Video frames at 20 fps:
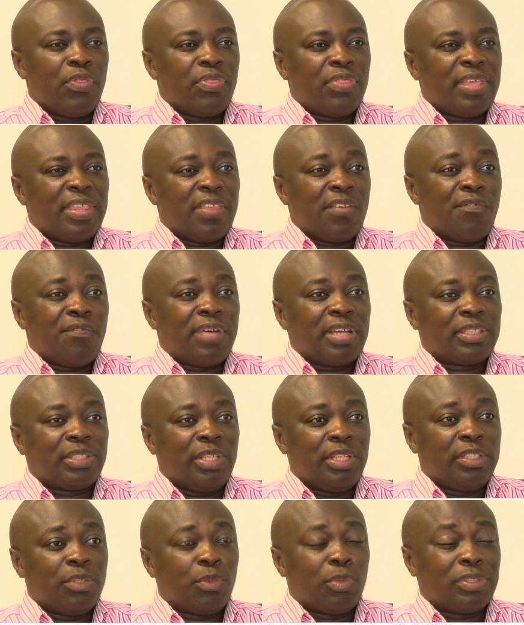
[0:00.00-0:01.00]
that the
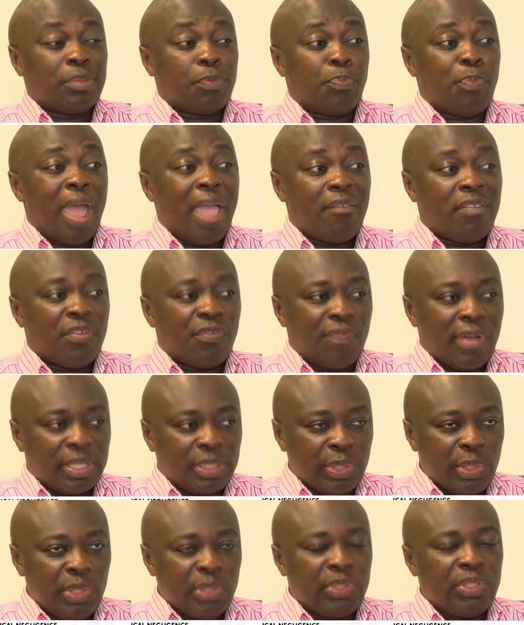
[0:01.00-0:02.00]
facility was a private
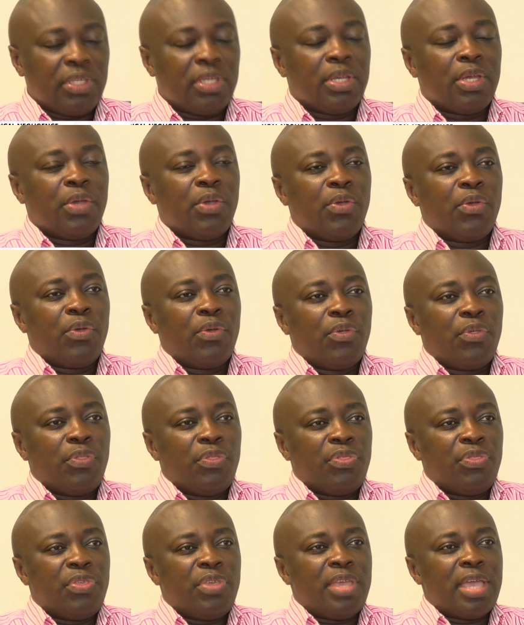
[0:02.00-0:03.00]
facility.
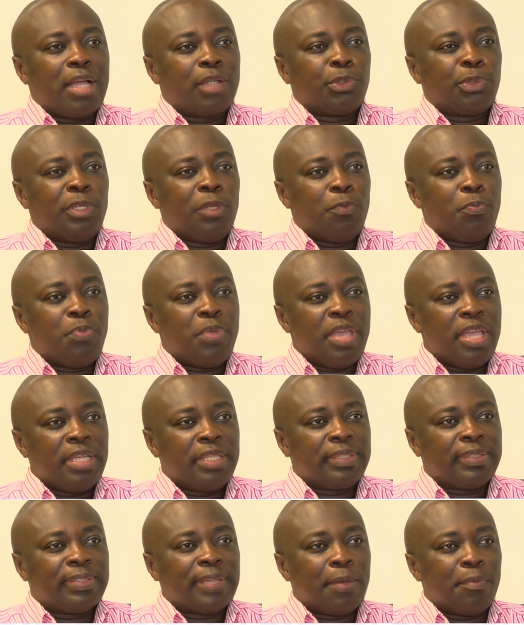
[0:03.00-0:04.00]
They actually paid
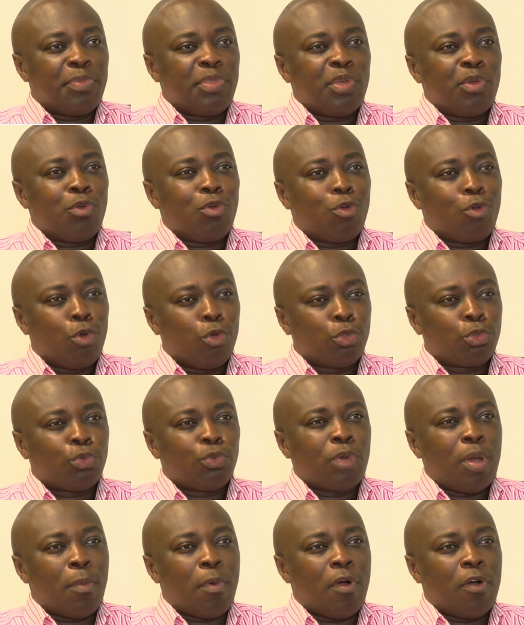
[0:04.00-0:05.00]
something close
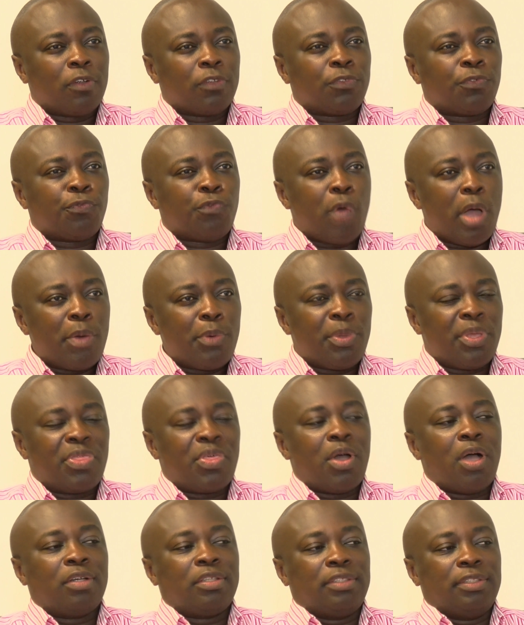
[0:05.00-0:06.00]
to about
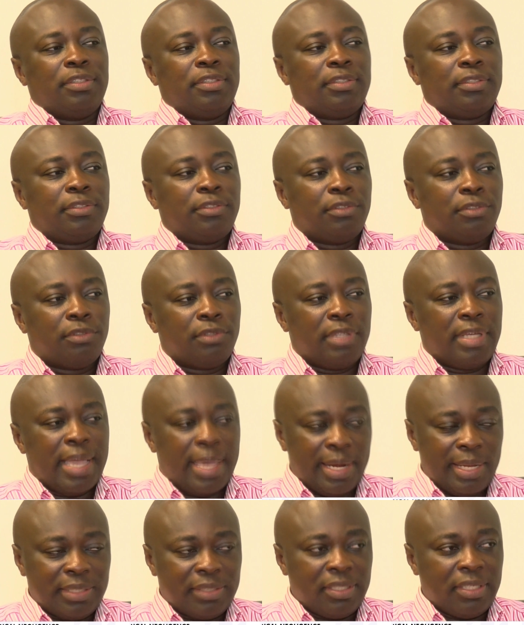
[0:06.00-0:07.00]
400,000
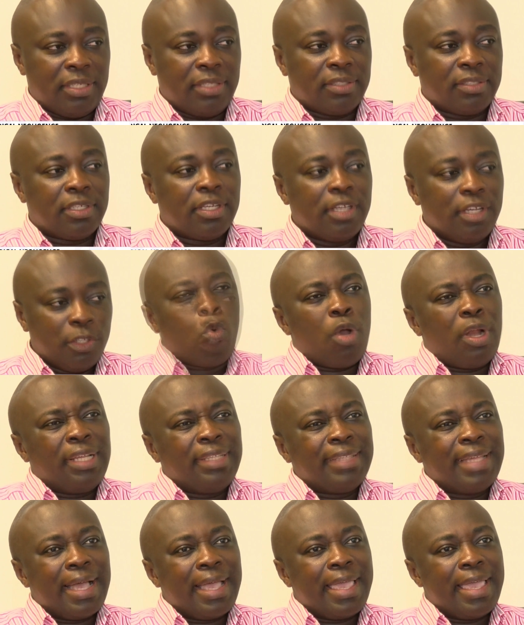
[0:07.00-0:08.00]
Ghana cedis. Well,
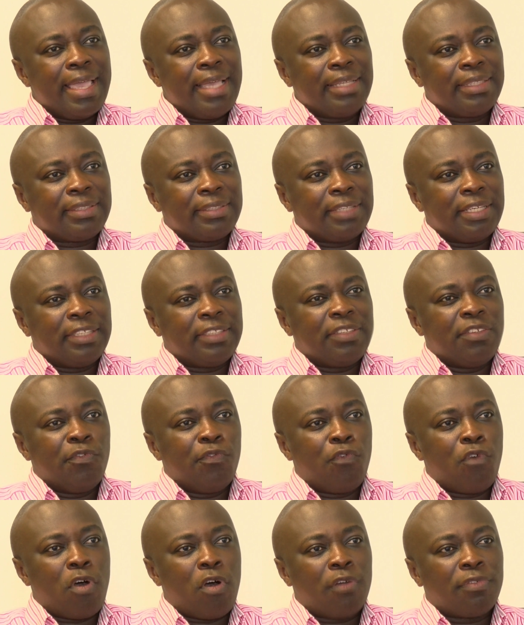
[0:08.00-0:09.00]
in that case, it
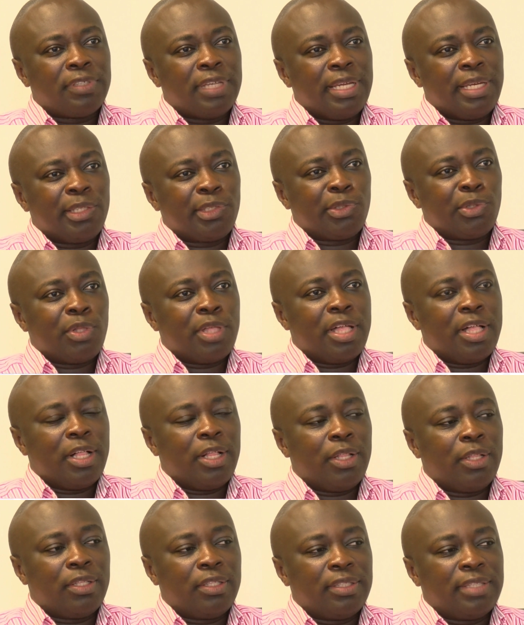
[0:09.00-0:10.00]
involved a little
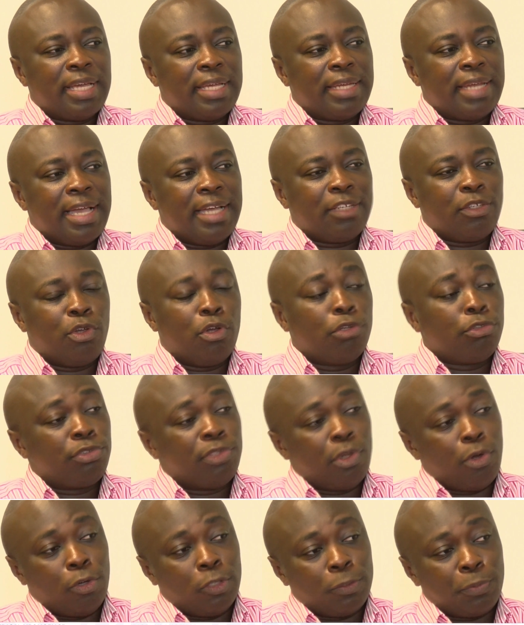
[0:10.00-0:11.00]
girl that had gone to
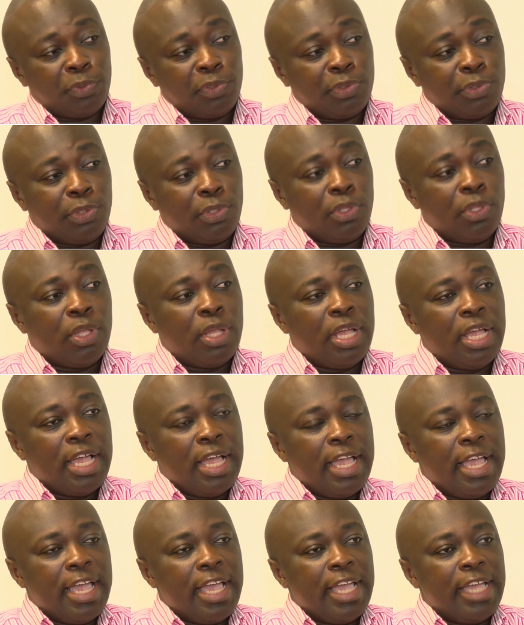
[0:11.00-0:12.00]
the hospital,
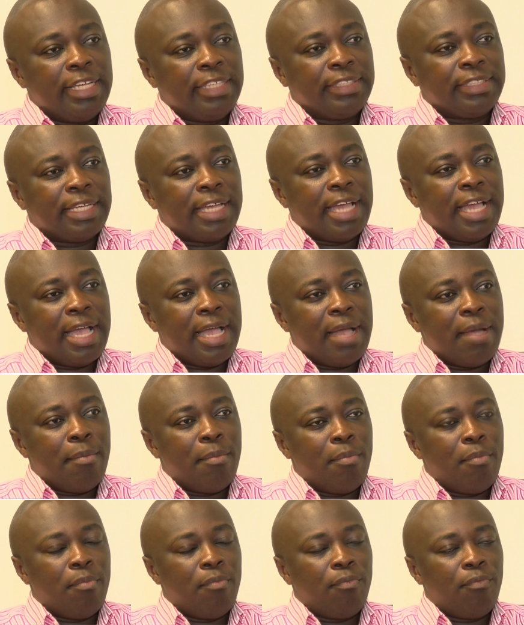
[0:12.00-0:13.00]
and
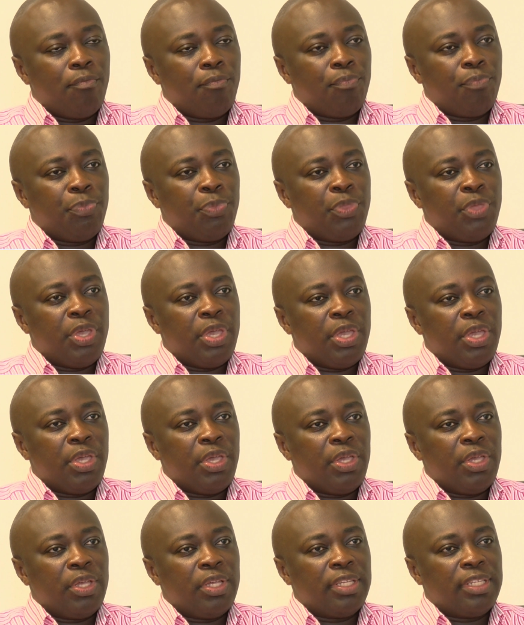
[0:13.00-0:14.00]
they